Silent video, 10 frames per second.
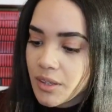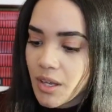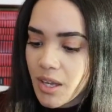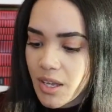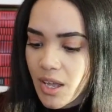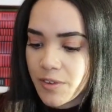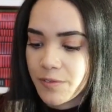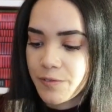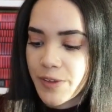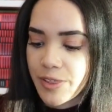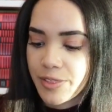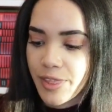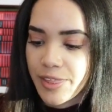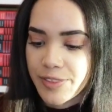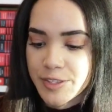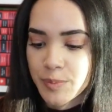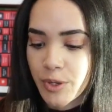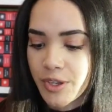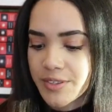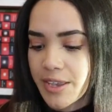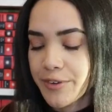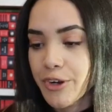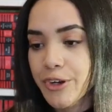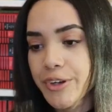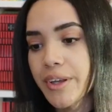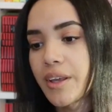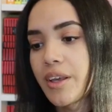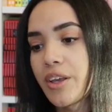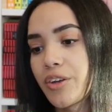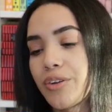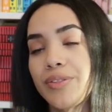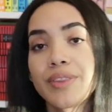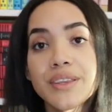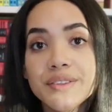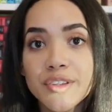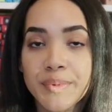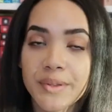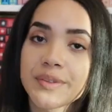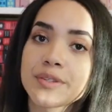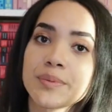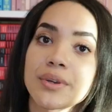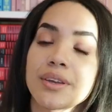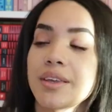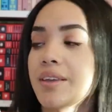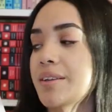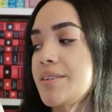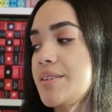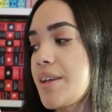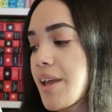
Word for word: I have faith in this book because I've heard good things about this book and